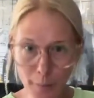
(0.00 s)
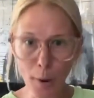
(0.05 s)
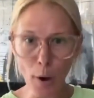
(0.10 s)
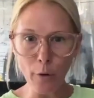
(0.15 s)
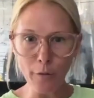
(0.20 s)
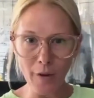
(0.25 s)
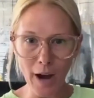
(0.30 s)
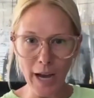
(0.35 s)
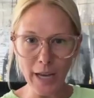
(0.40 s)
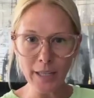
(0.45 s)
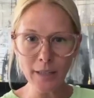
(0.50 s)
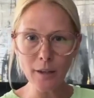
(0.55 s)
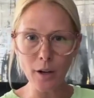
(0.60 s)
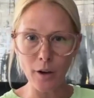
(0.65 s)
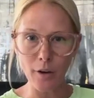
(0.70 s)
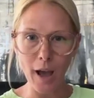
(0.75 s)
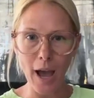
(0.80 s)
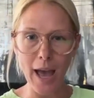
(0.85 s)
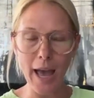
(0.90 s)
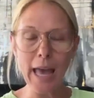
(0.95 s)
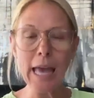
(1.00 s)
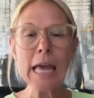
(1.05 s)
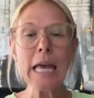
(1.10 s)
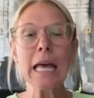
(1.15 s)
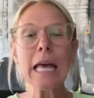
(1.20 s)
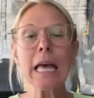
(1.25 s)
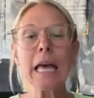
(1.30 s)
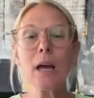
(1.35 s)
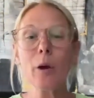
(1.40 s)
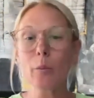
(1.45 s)
the bovine,
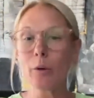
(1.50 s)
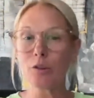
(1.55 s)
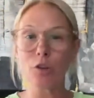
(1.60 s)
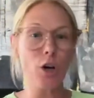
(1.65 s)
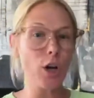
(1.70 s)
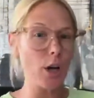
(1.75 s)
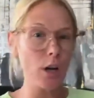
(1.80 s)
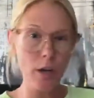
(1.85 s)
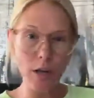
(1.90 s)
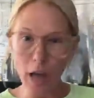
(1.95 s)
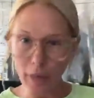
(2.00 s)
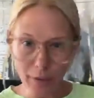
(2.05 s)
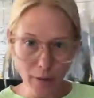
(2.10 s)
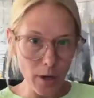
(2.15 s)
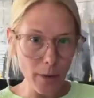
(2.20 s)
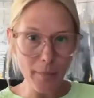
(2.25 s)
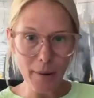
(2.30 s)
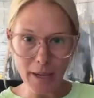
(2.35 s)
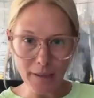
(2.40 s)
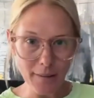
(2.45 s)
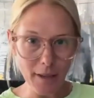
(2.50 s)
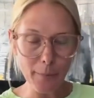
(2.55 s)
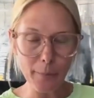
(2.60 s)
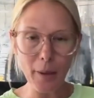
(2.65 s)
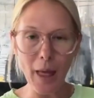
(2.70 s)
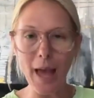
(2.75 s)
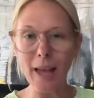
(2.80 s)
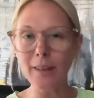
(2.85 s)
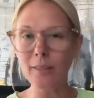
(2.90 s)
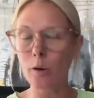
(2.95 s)
okay, which are another
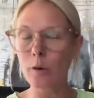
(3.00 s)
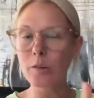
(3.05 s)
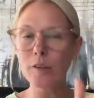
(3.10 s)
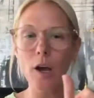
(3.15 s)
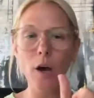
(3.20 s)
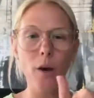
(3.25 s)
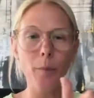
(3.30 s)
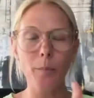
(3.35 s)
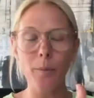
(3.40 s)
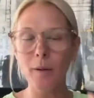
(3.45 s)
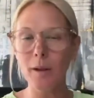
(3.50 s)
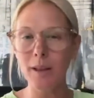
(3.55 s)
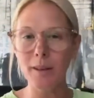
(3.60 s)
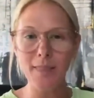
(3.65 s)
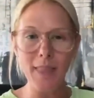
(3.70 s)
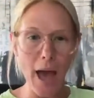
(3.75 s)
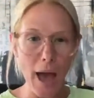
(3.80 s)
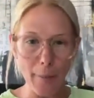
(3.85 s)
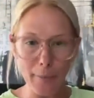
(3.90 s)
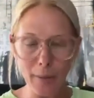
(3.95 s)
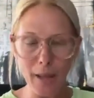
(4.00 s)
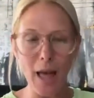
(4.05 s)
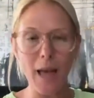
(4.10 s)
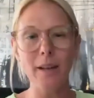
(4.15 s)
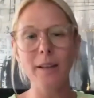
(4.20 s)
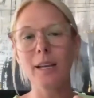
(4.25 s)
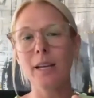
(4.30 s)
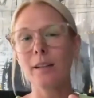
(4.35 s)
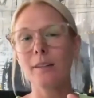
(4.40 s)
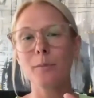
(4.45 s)
amazing blend. Those help in that
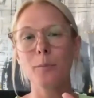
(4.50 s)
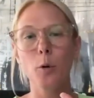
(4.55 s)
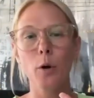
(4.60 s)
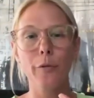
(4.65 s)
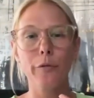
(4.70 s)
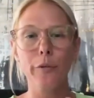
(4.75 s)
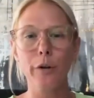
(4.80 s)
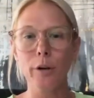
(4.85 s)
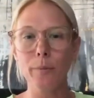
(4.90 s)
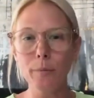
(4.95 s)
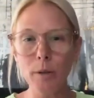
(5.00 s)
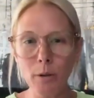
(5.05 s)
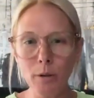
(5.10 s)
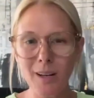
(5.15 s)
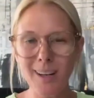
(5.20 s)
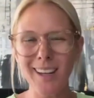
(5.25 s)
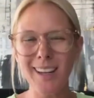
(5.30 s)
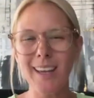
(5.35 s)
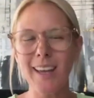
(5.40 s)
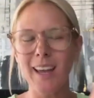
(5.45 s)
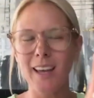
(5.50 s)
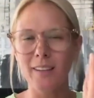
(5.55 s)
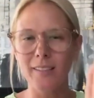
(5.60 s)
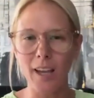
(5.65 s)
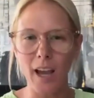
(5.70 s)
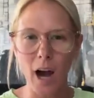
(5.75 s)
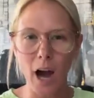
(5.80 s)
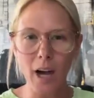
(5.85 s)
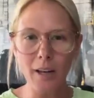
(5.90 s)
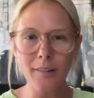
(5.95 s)
blend. It's more for immunity,
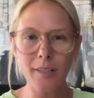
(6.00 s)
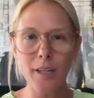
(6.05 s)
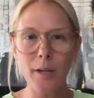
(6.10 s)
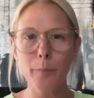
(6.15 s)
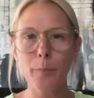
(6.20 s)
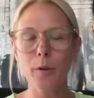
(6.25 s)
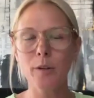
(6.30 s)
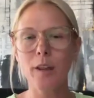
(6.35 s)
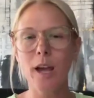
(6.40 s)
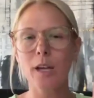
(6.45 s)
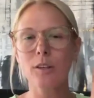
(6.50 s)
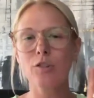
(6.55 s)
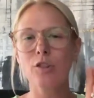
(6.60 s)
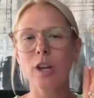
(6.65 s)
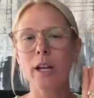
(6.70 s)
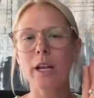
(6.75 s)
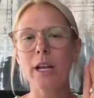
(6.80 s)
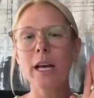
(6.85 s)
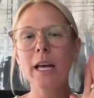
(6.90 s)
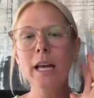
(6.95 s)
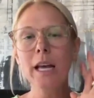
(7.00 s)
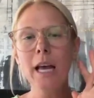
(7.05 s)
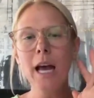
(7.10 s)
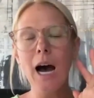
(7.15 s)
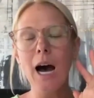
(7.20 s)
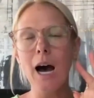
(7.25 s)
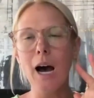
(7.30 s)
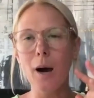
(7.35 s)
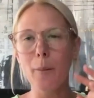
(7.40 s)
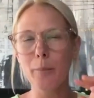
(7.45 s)
antioxidant protection,
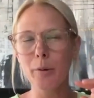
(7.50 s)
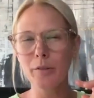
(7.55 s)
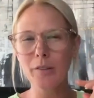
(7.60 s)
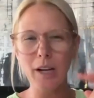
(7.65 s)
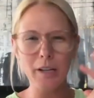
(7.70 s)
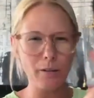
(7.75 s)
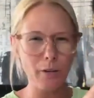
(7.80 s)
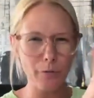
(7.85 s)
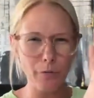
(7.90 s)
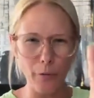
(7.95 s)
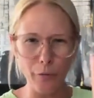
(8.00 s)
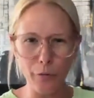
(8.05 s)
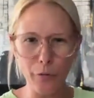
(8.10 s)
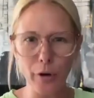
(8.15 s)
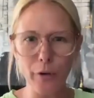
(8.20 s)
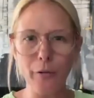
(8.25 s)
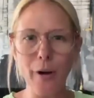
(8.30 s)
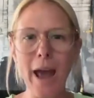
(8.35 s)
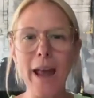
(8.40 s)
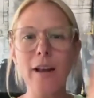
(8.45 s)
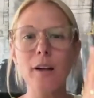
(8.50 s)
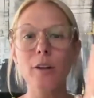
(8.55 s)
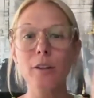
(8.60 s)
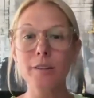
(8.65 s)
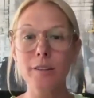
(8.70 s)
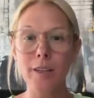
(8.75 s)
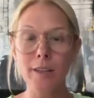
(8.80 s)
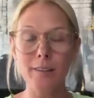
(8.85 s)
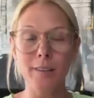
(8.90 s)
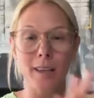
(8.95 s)
protecting from free
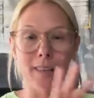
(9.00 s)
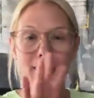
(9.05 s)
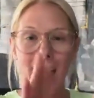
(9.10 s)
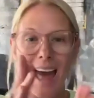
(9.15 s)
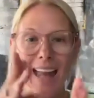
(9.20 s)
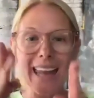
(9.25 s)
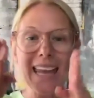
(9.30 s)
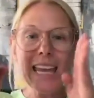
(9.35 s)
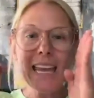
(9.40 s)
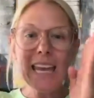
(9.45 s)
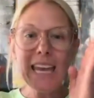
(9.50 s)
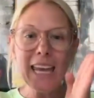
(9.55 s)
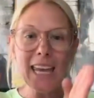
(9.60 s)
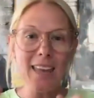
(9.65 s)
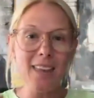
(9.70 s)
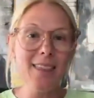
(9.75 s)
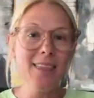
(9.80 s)
radicals, things like that.